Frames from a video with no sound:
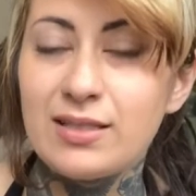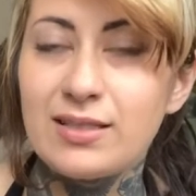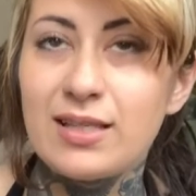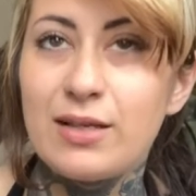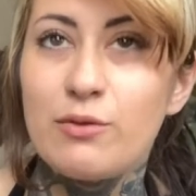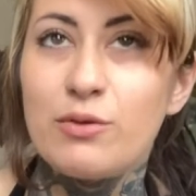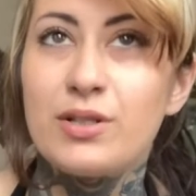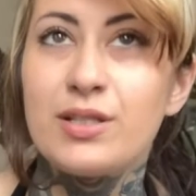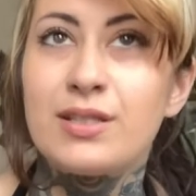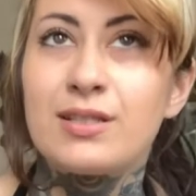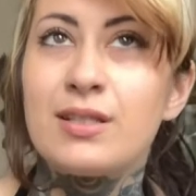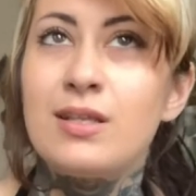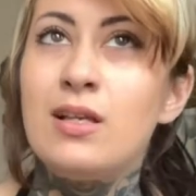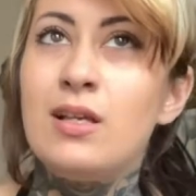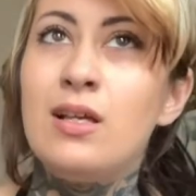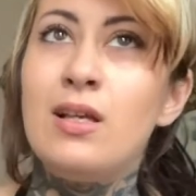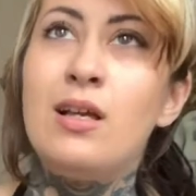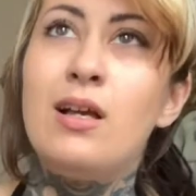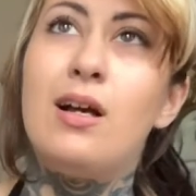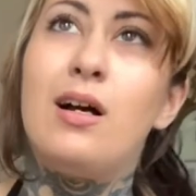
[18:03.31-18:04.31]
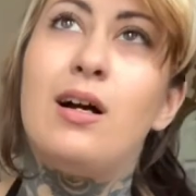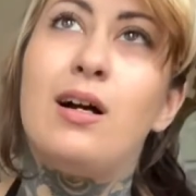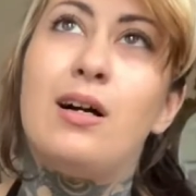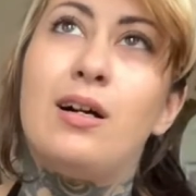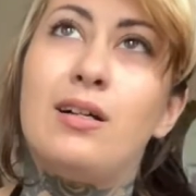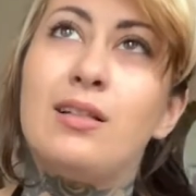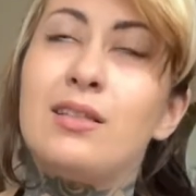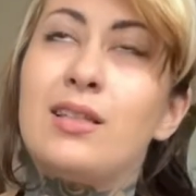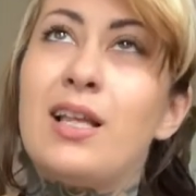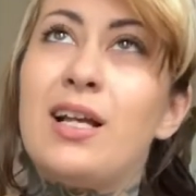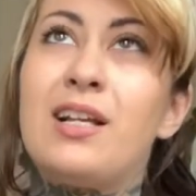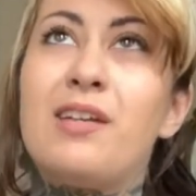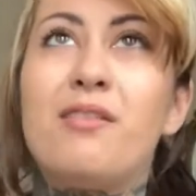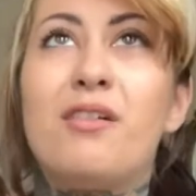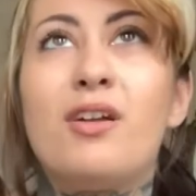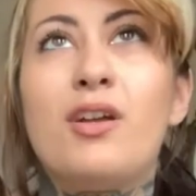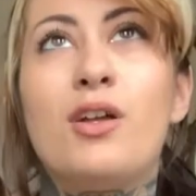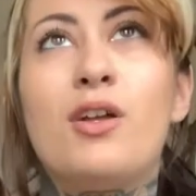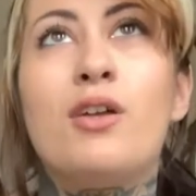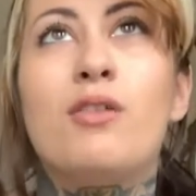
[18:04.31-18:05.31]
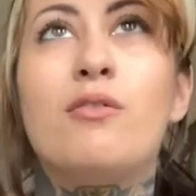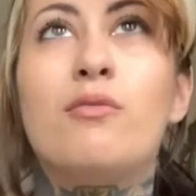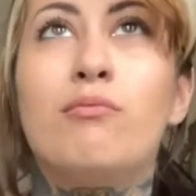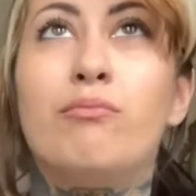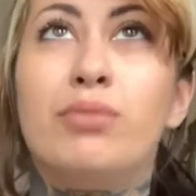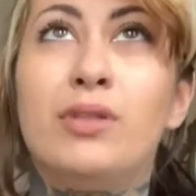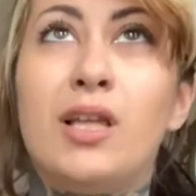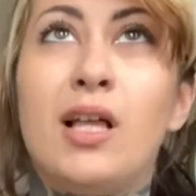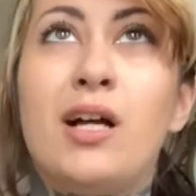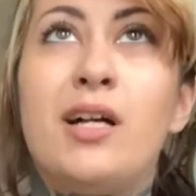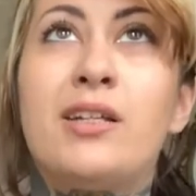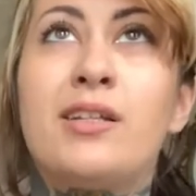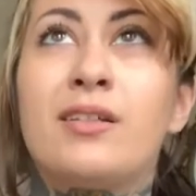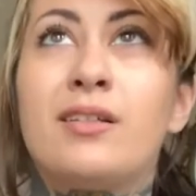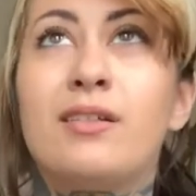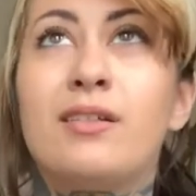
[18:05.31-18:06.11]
It was like blood,